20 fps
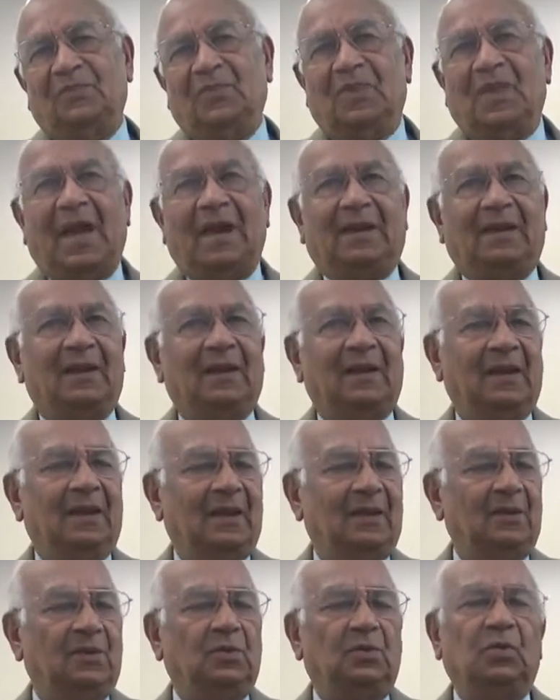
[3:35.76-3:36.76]
That
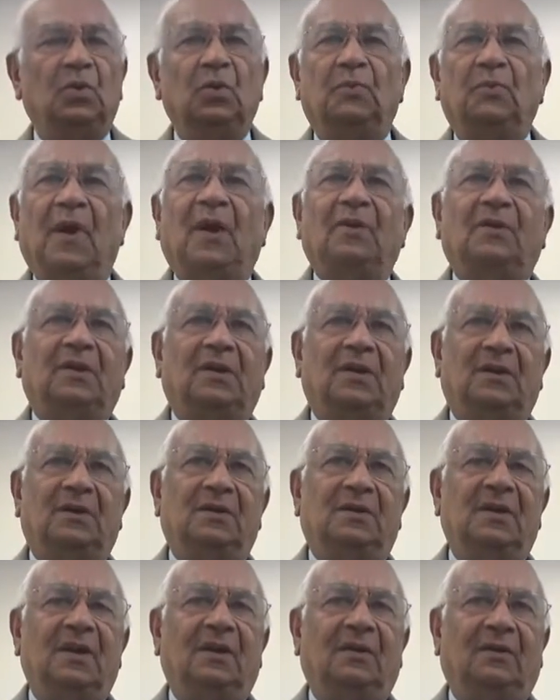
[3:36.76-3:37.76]
little 2 pound
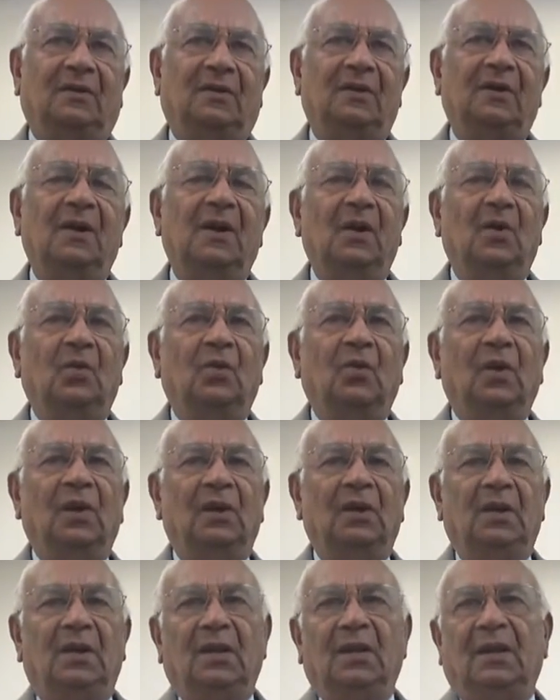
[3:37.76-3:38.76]
container
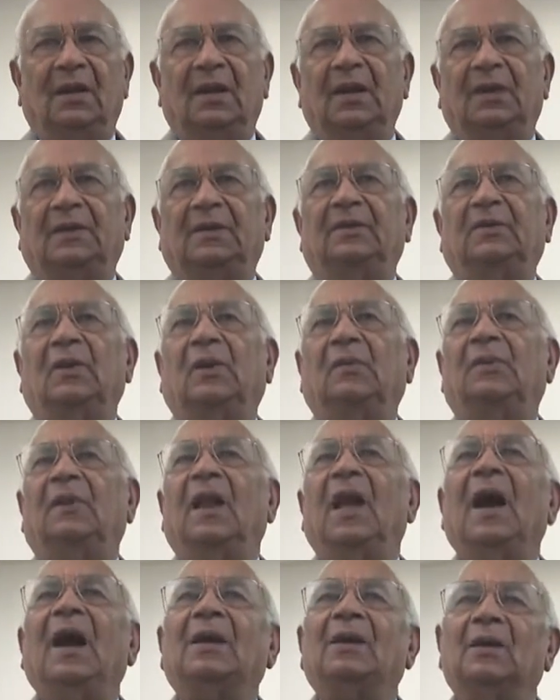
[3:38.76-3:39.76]
will get rid of a
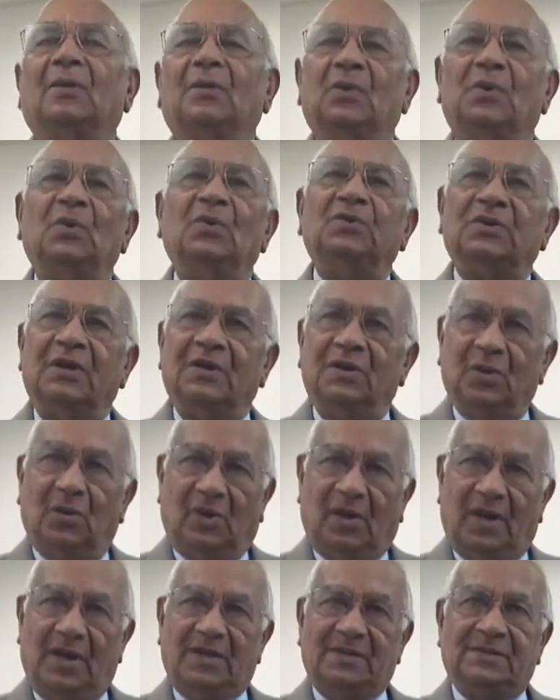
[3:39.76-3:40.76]
lot of roots and
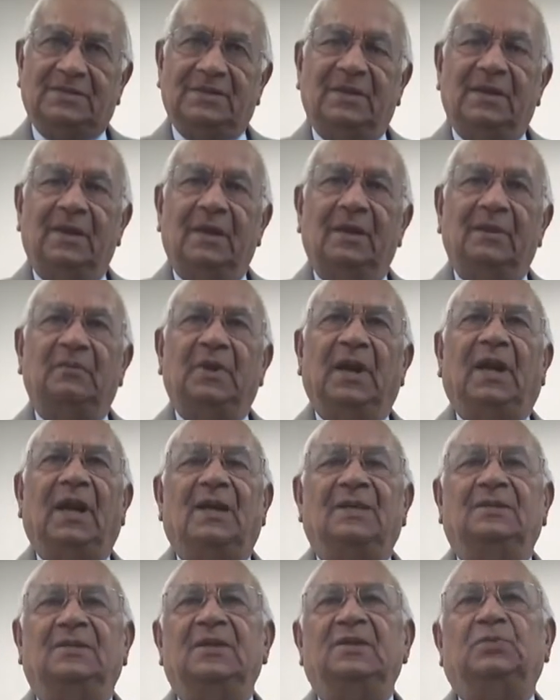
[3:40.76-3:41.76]
rootlets
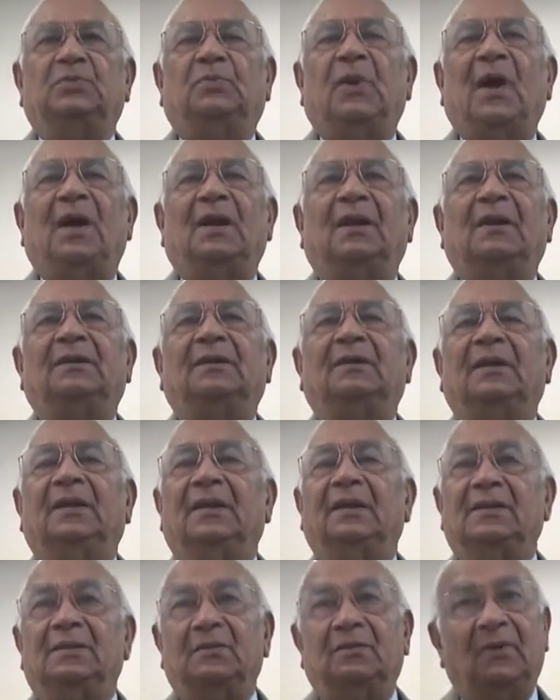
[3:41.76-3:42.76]
because this product
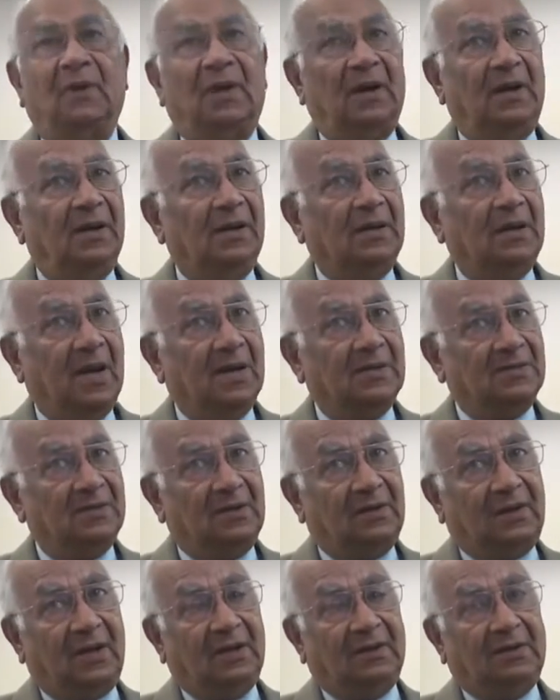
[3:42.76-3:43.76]
is very
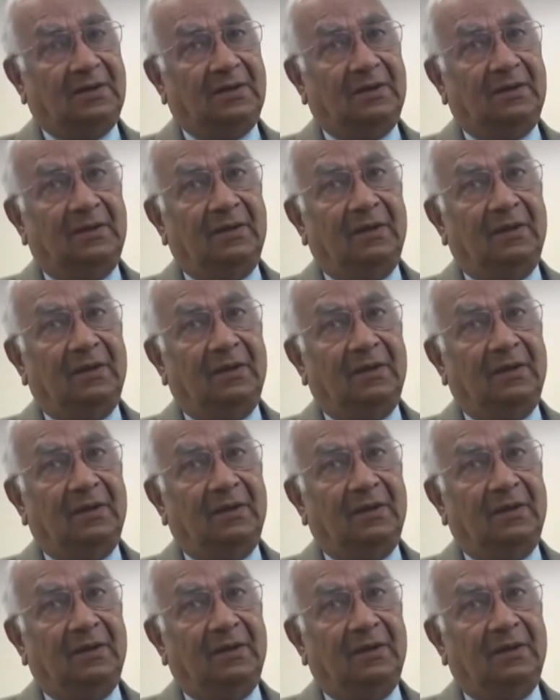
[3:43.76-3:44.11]
concentrated.